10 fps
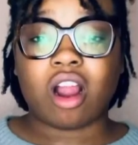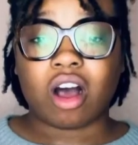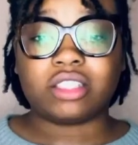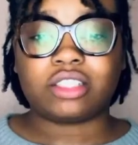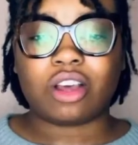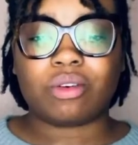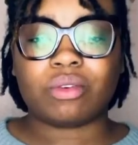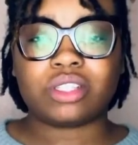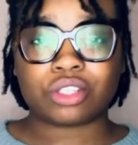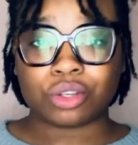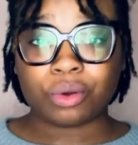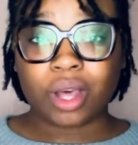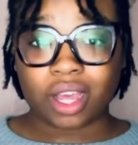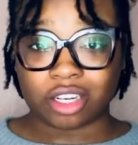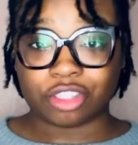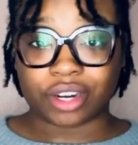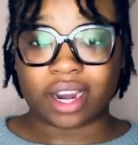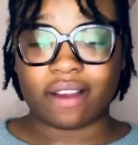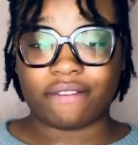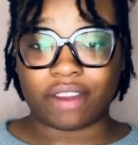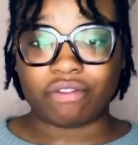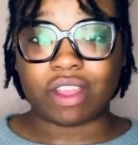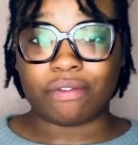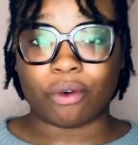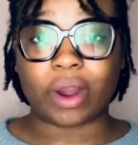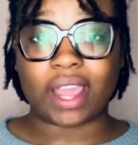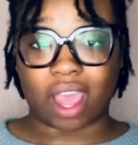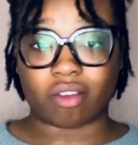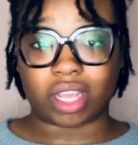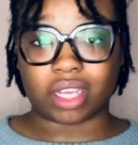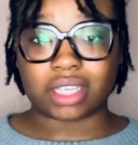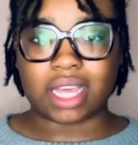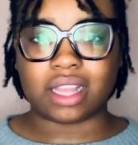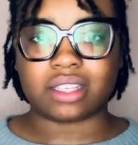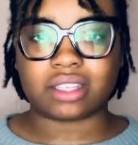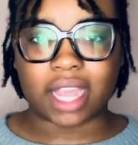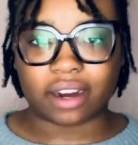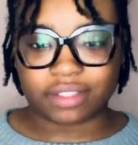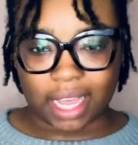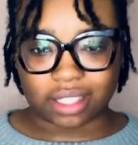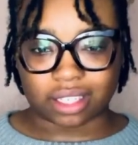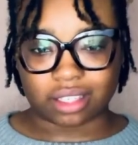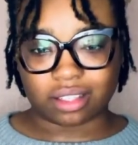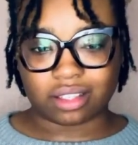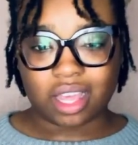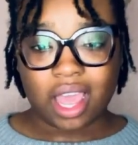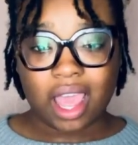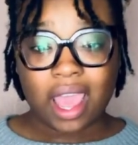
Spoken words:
are also 254 counties in the state of Texas,